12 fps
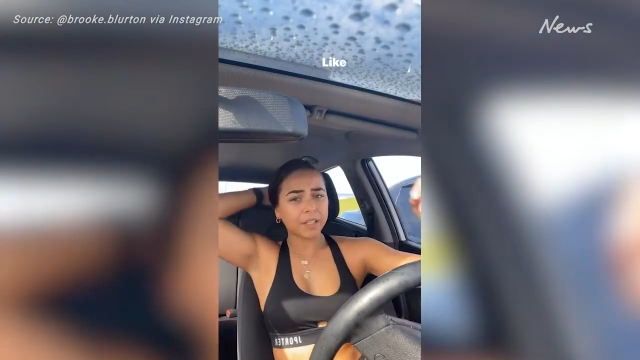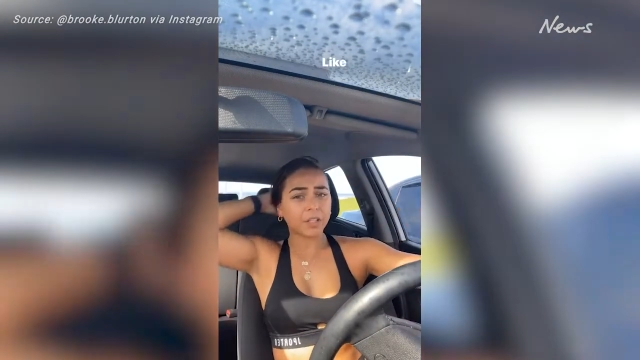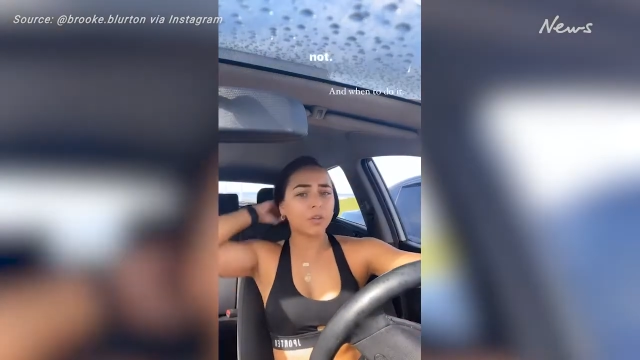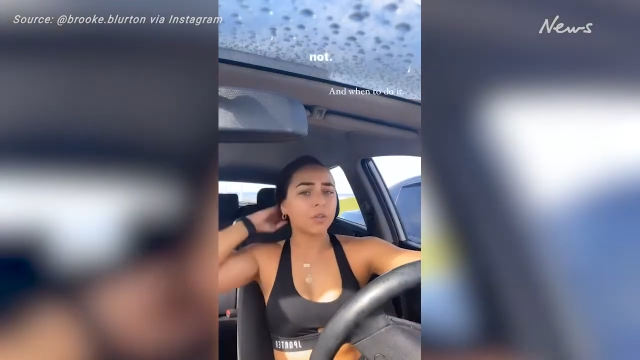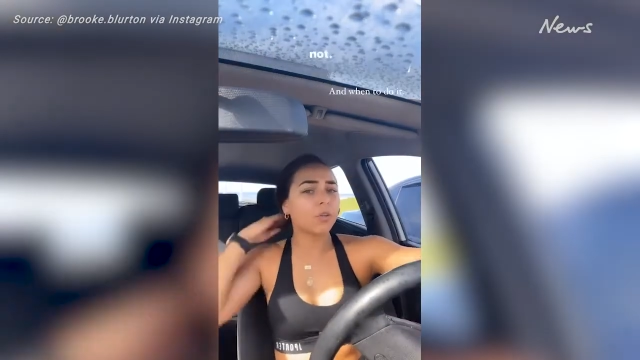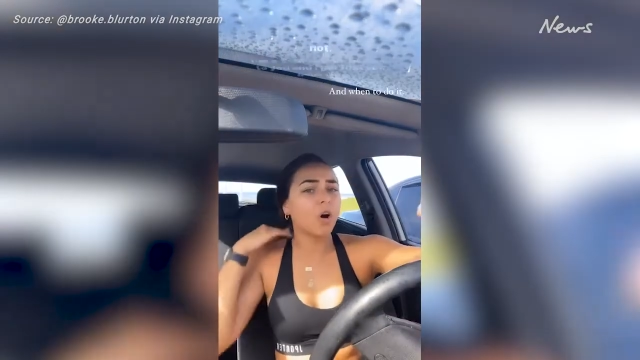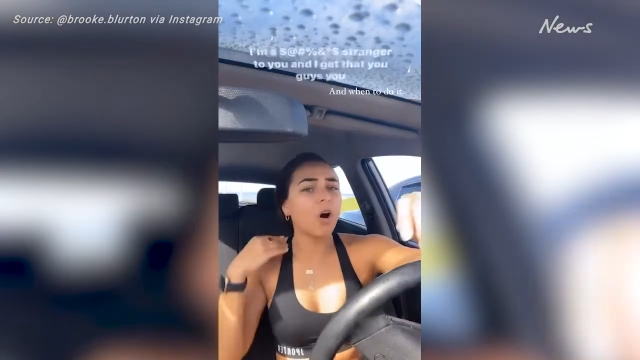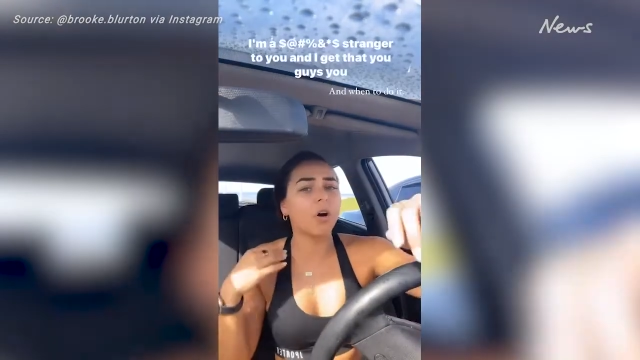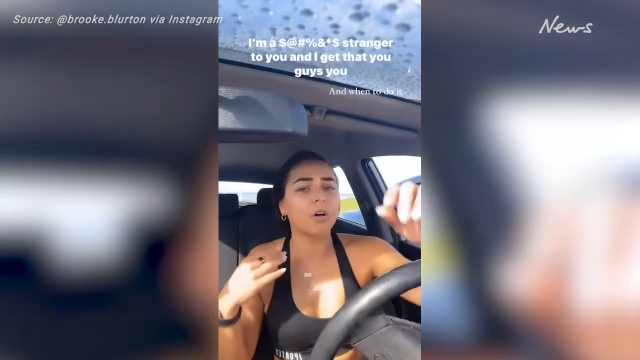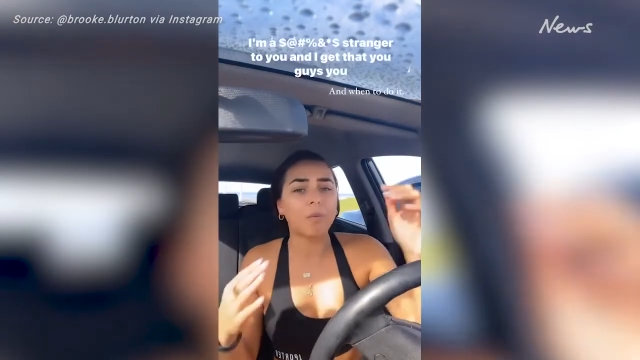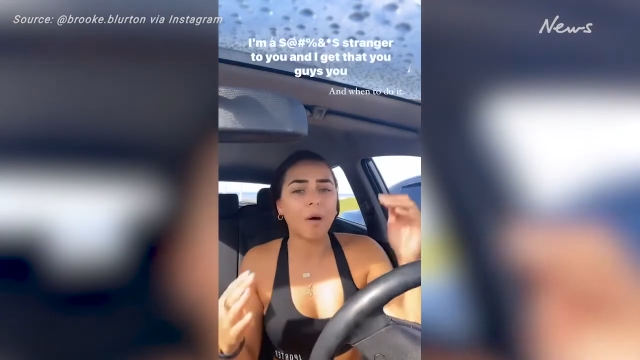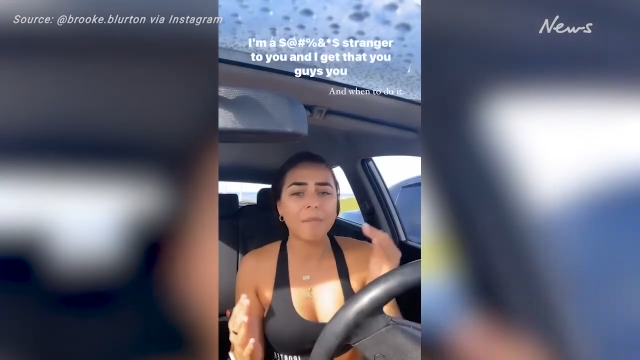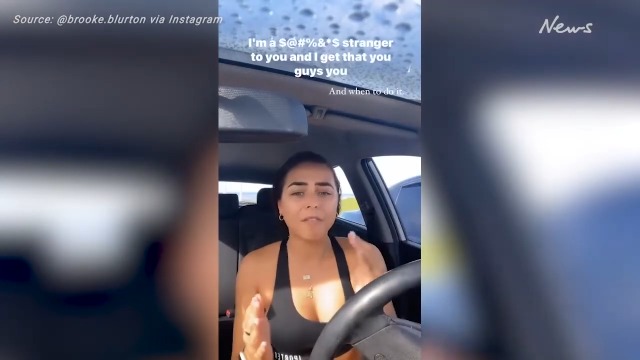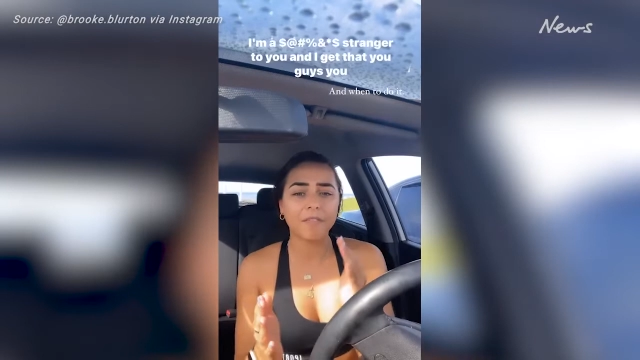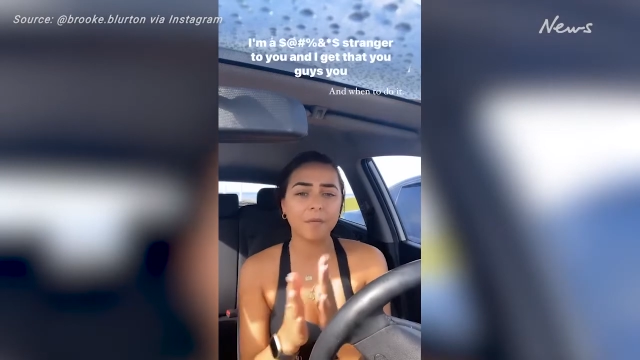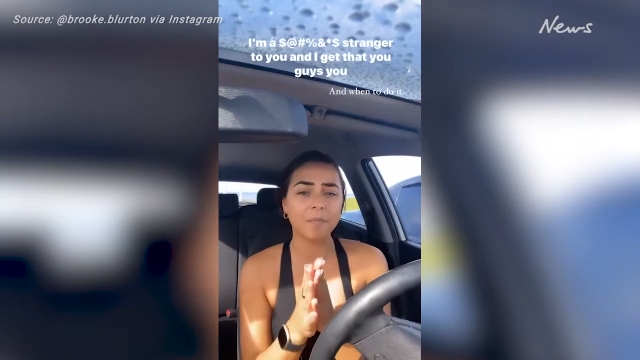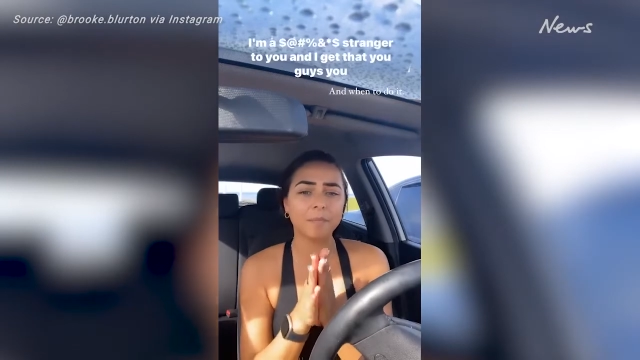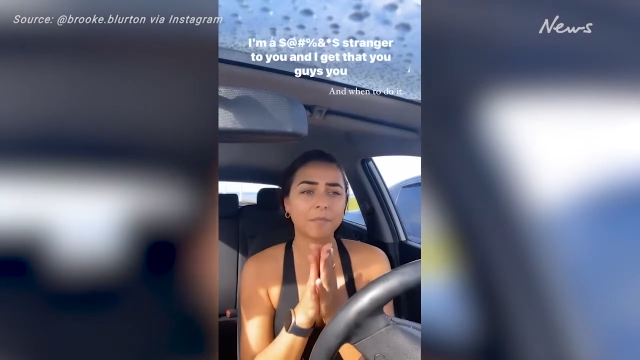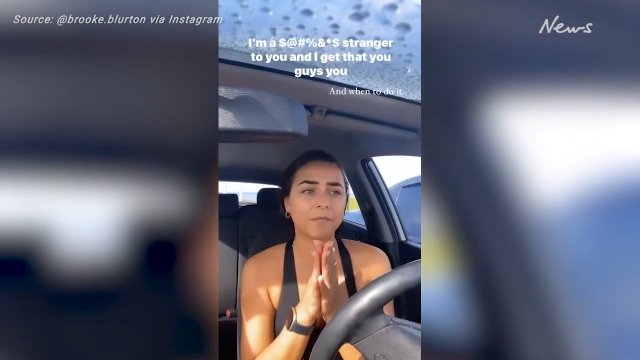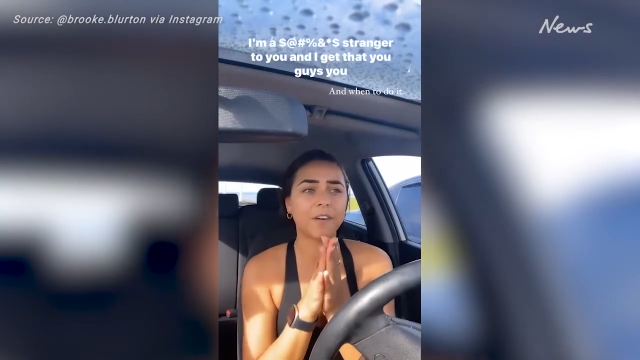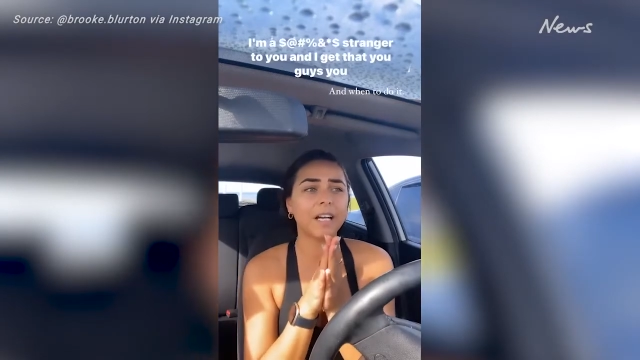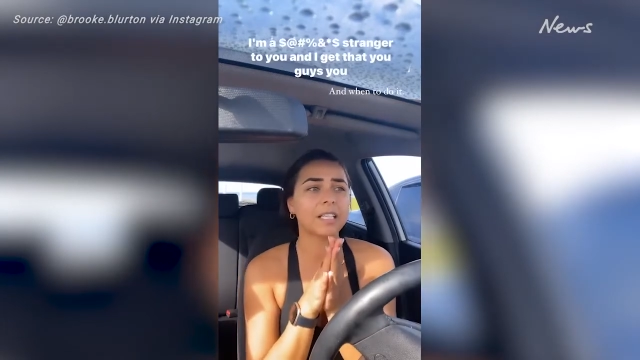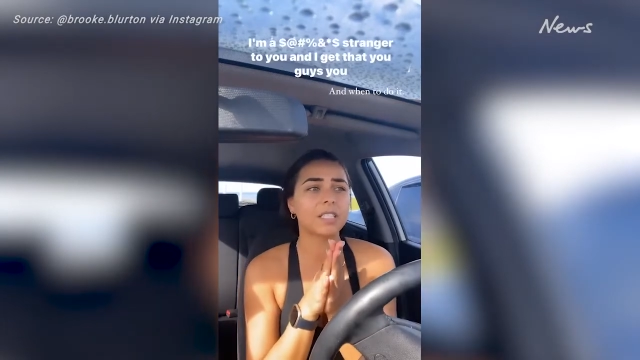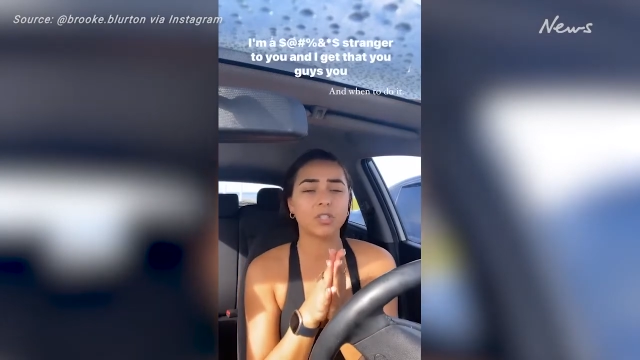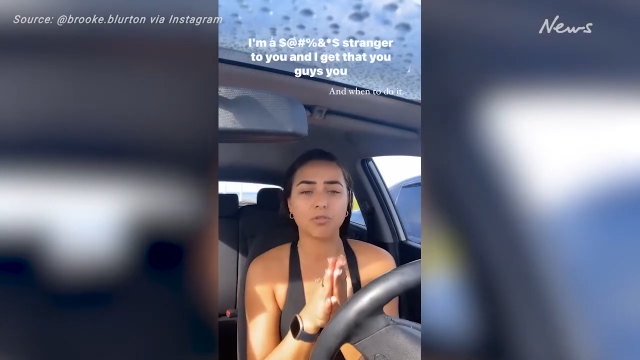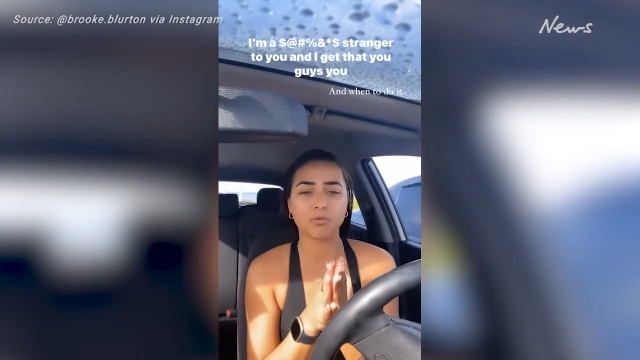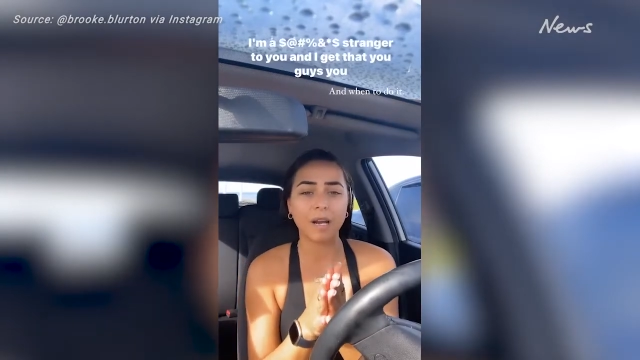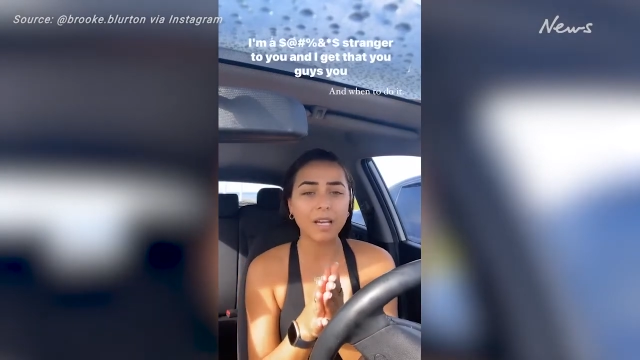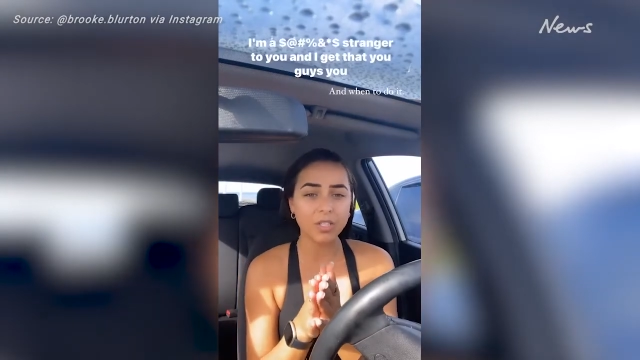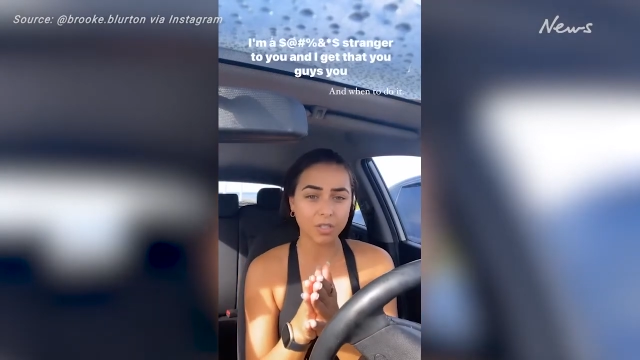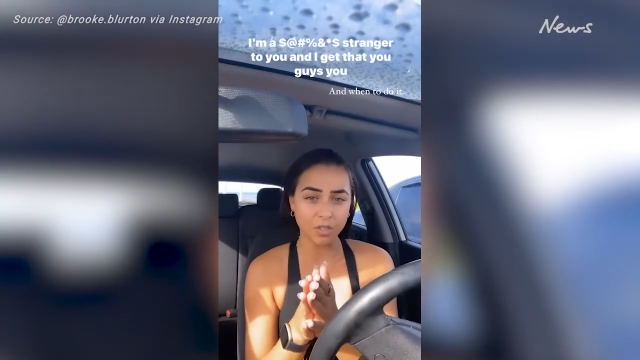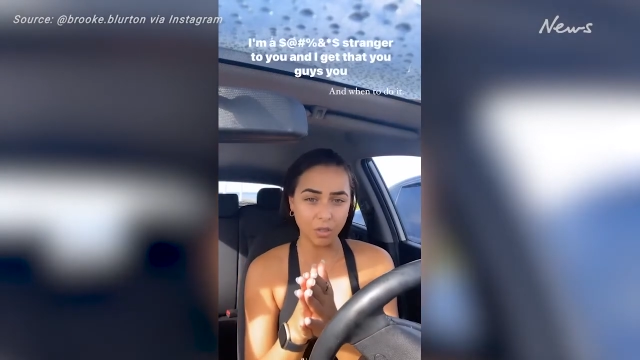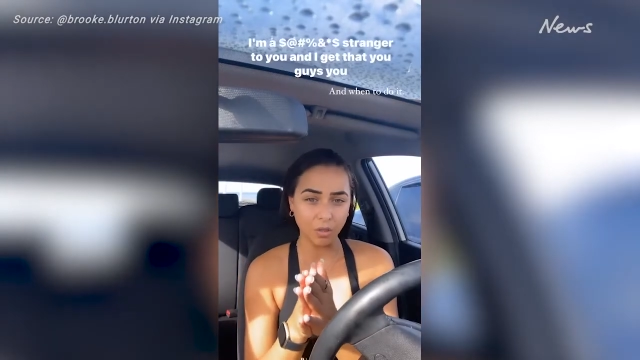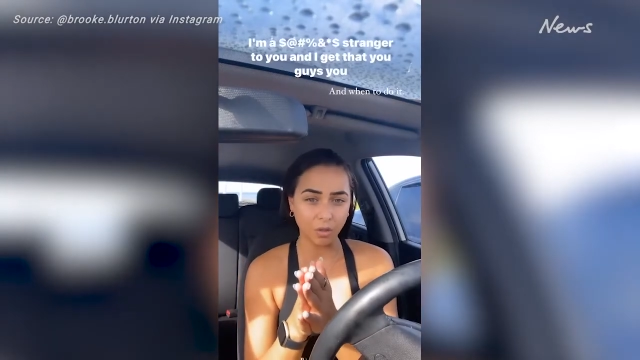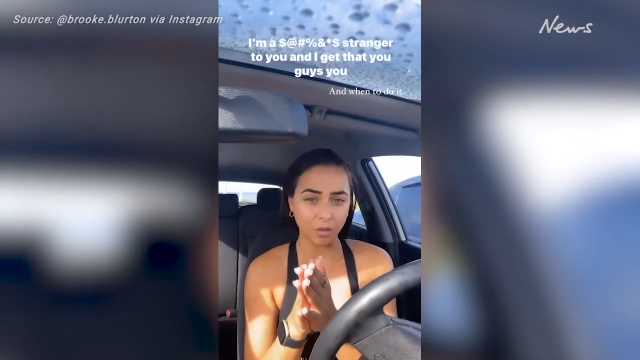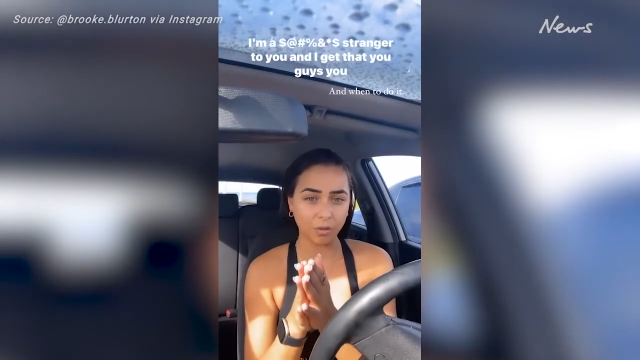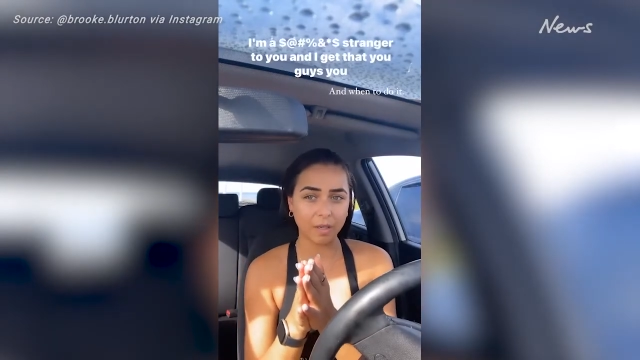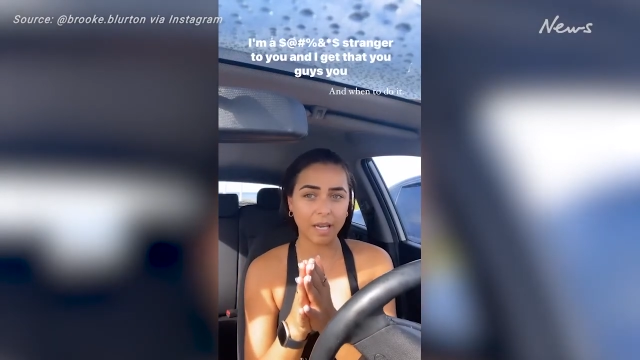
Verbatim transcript: Like, you're not. I'm fucking stranger to you.